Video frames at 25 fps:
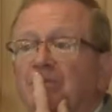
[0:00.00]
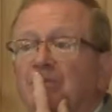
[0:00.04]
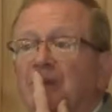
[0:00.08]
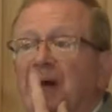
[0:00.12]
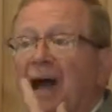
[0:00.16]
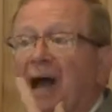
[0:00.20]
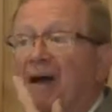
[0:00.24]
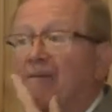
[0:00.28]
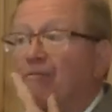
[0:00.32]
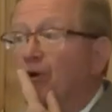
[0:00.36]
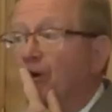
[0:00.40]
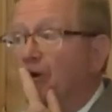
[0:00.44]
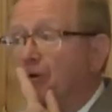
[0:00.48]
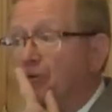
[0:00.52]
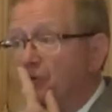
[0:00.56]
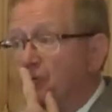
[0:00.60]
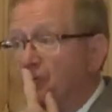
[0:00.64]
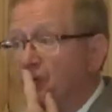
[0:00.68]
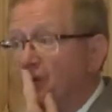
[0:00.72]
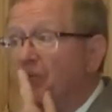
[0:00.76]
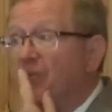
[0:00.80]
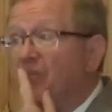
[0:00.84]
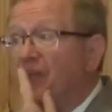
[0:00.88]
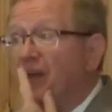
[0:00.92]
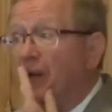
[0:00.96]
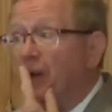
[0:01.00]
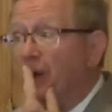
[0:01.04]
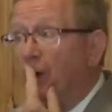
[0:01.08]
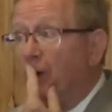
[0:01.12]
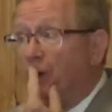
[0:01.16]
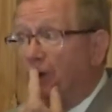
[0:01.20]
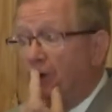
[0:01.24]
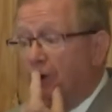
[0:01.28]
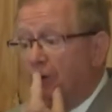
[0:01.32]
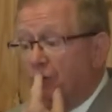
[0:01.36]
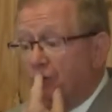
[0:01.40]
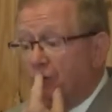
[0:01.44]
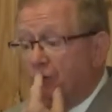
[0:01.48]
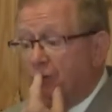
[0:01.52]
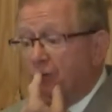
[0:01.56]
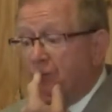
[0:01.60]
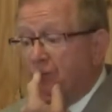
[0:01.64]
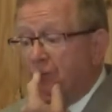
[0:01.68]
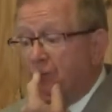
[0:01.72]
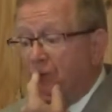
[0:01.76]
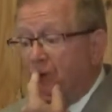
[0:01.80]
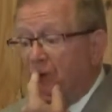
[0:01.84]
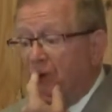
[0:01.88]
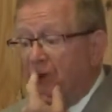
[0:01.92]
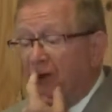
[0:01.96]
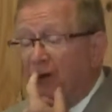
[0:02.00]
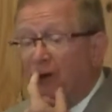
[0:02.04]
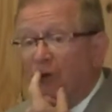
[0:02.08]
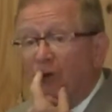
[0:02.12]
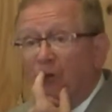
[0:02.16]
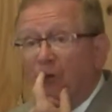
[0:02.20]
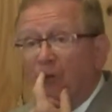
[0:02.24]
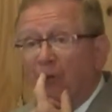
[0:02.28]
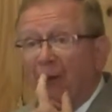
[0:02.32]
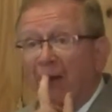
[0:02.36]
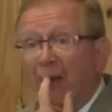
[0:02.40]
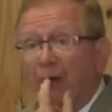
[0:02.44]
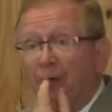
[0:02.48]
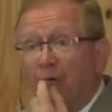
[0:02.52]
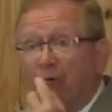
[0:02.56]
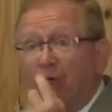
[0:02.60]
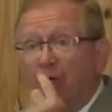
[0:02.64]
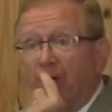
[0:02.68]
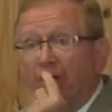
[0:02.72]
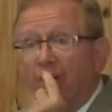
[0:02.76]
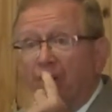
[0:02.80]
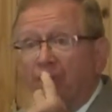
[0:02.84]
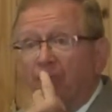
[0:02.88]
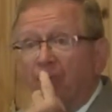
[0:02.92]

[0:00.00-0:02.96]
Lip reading: I've heard some of the elders here on the boundary,